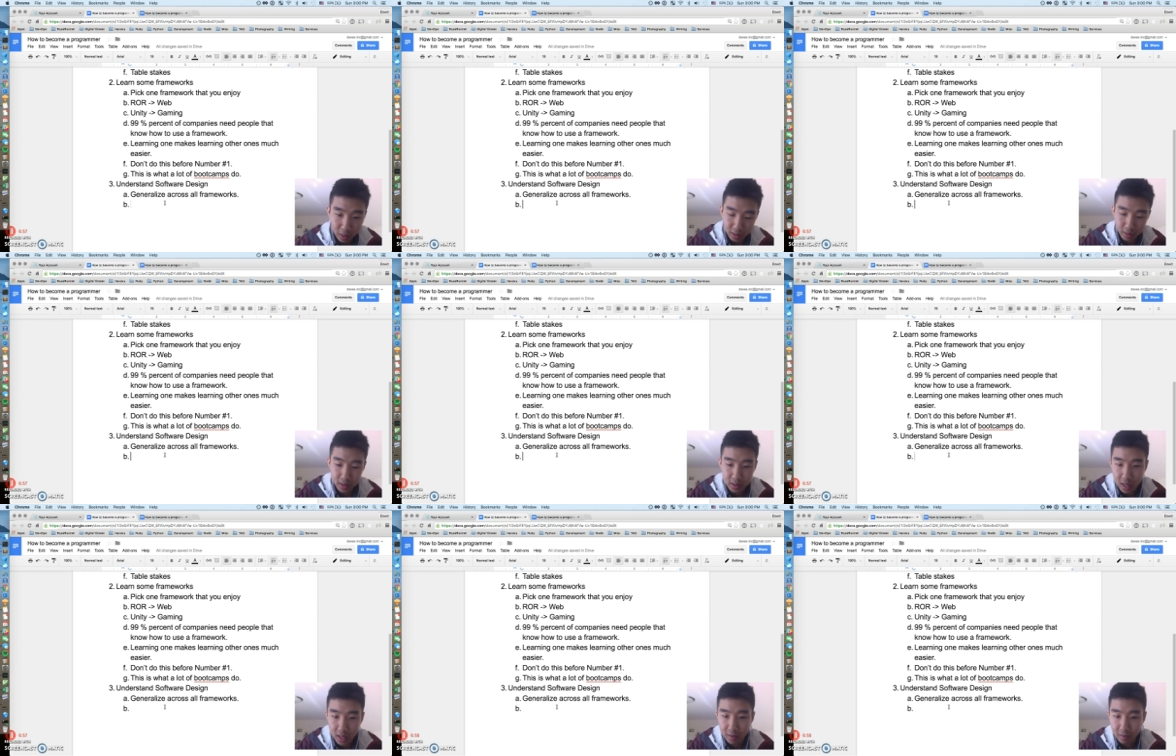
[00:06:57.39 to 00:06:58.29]
So this is
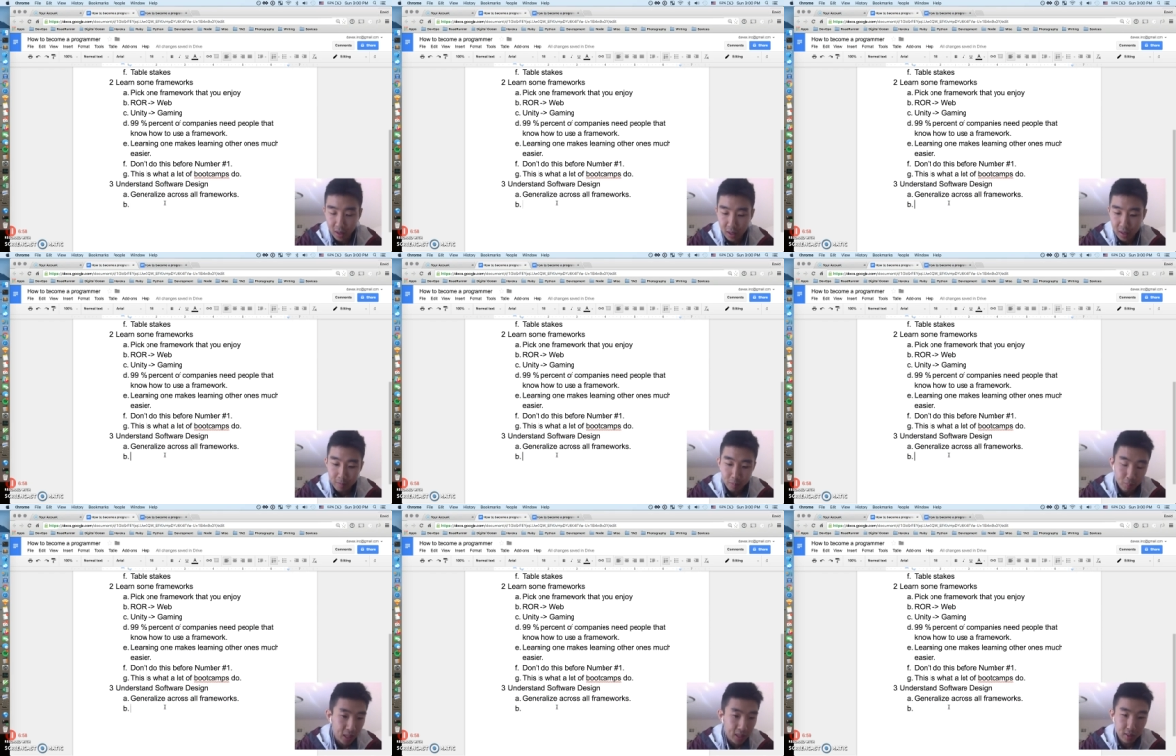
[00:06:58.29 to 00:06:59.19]
kind of
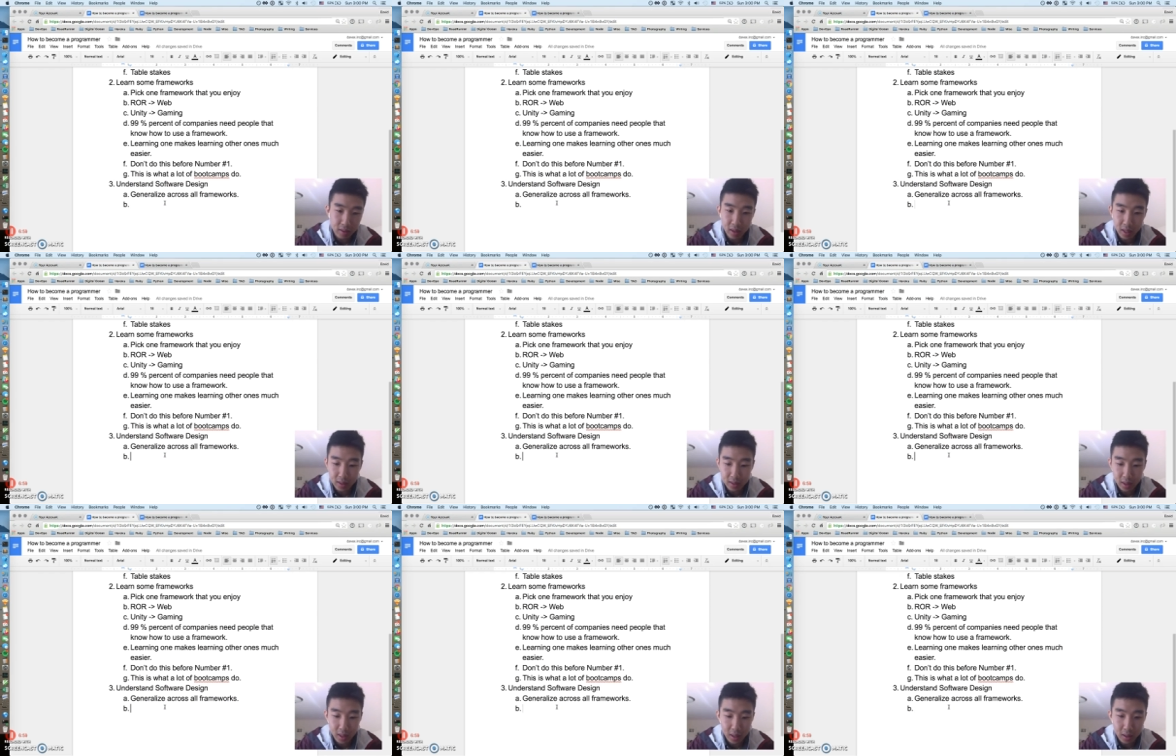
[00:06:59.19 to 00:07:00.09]
basic things
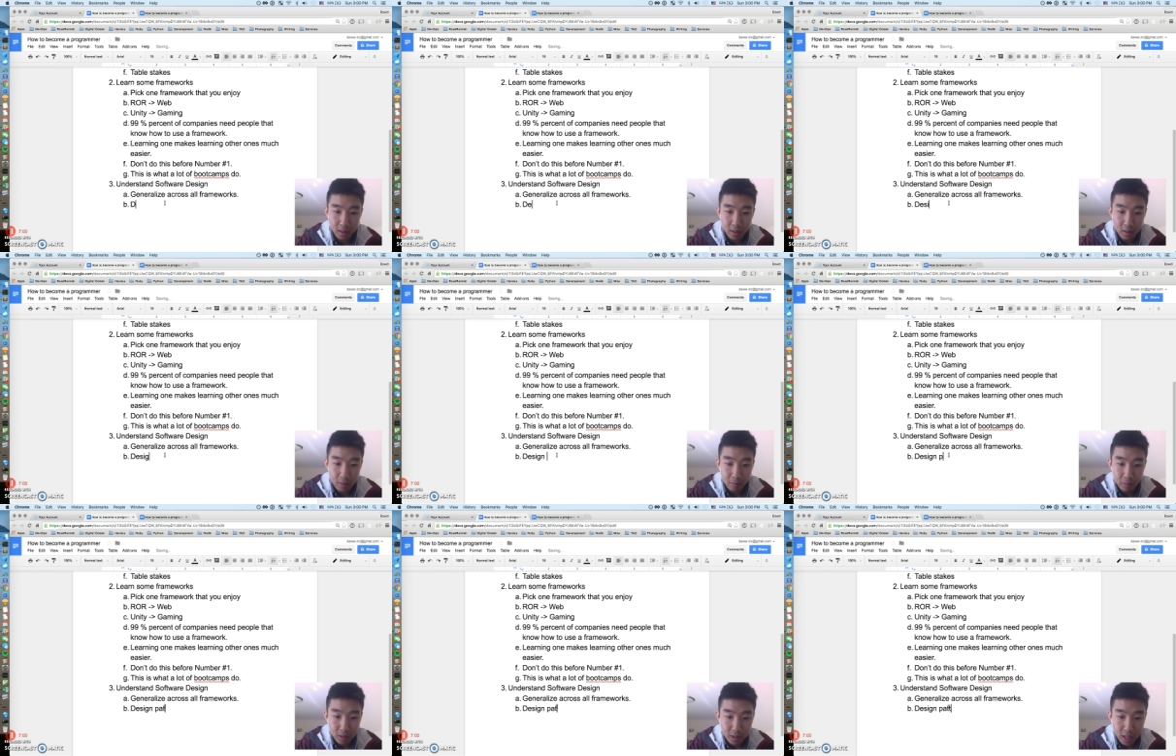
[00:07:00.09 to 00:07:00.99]
like
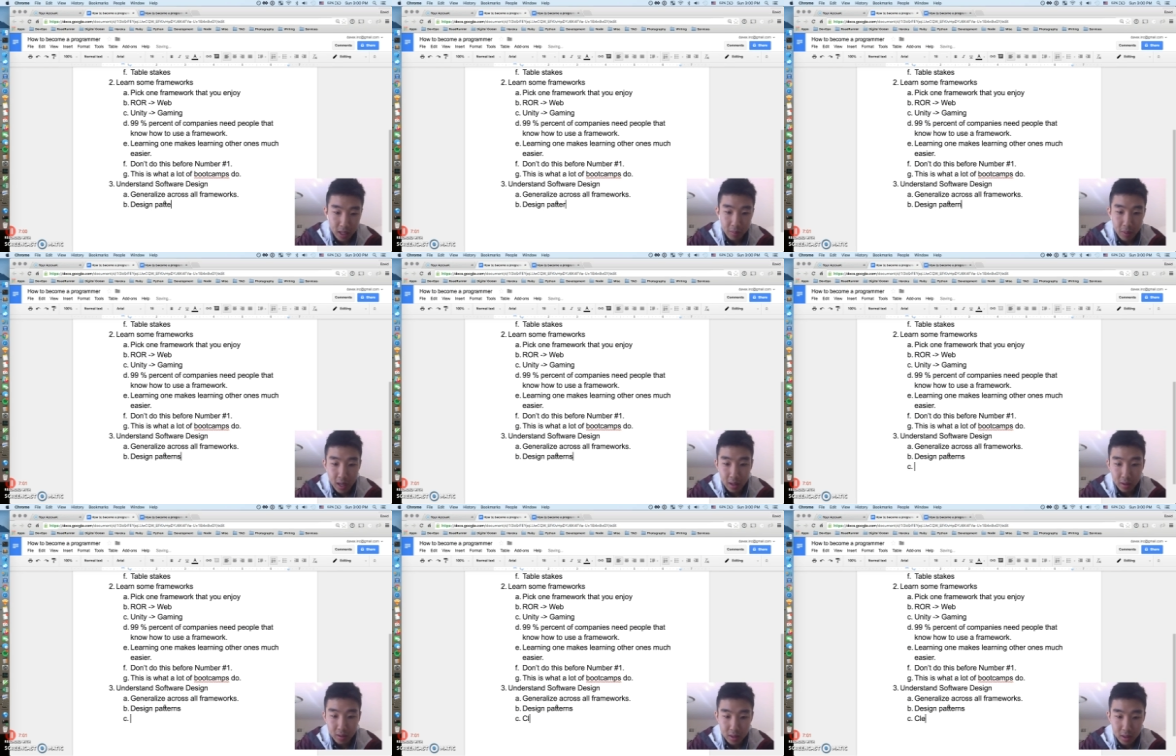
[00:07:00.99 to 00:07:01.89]
design
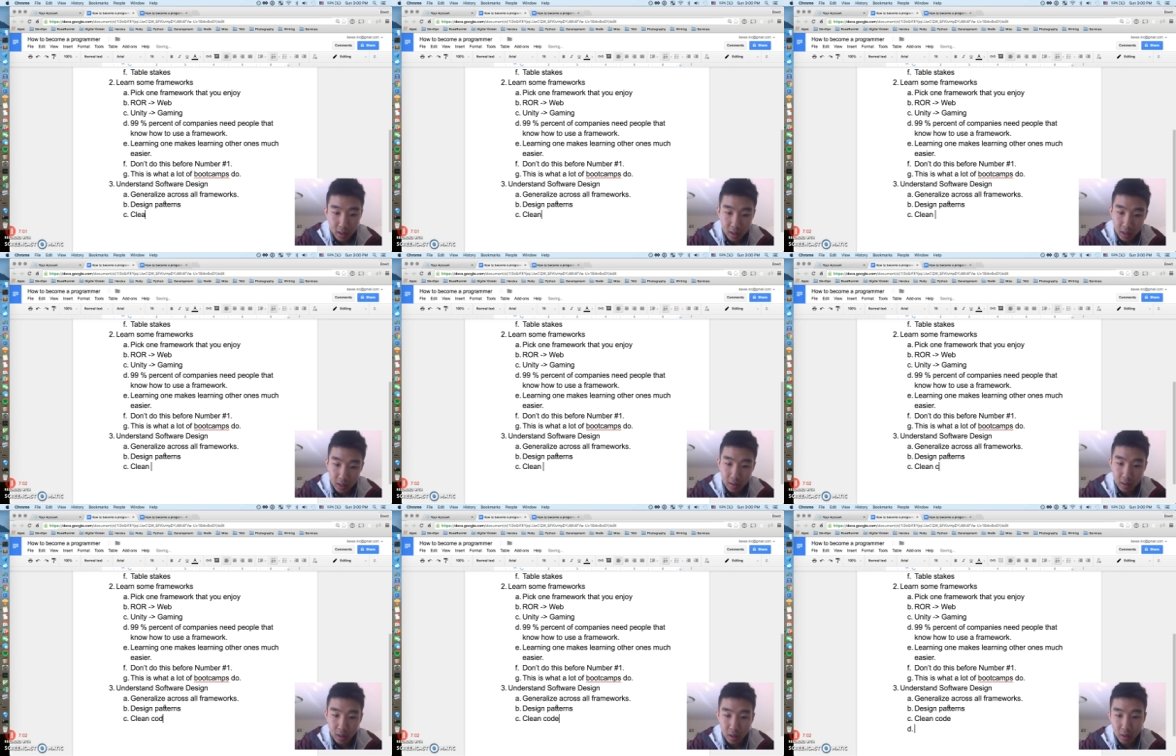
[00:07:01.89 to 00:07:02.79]
patterns, clean
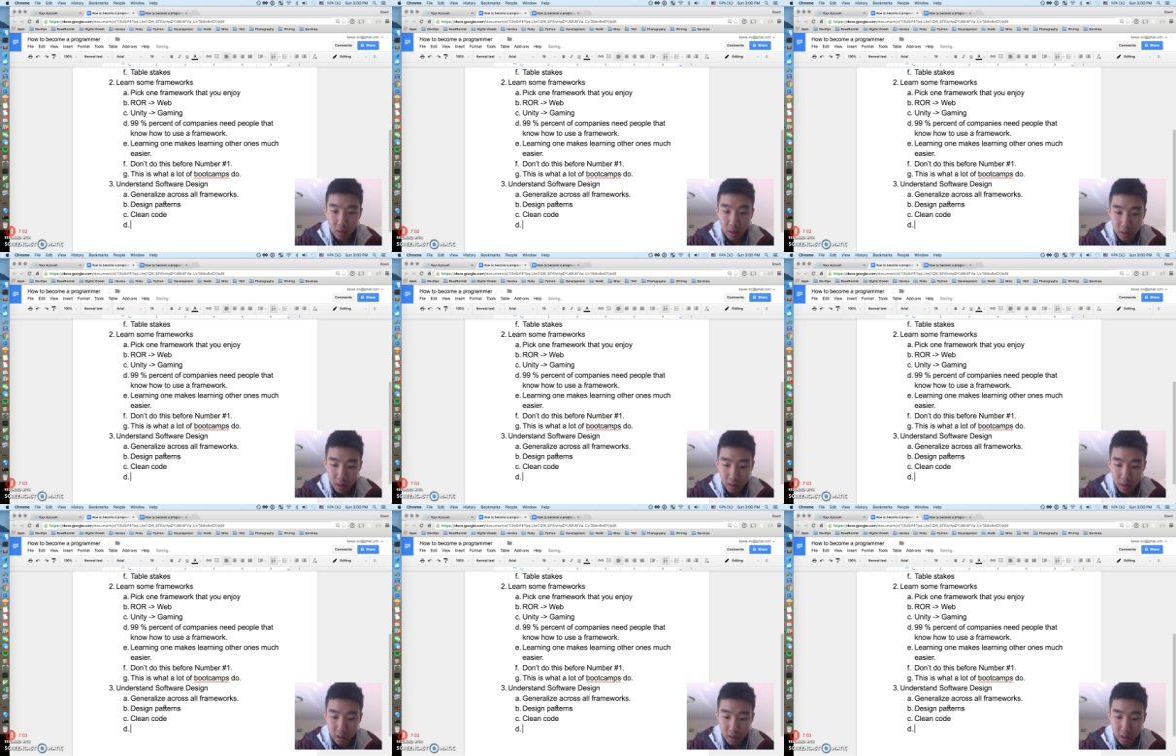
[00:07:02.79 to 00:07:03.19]
code.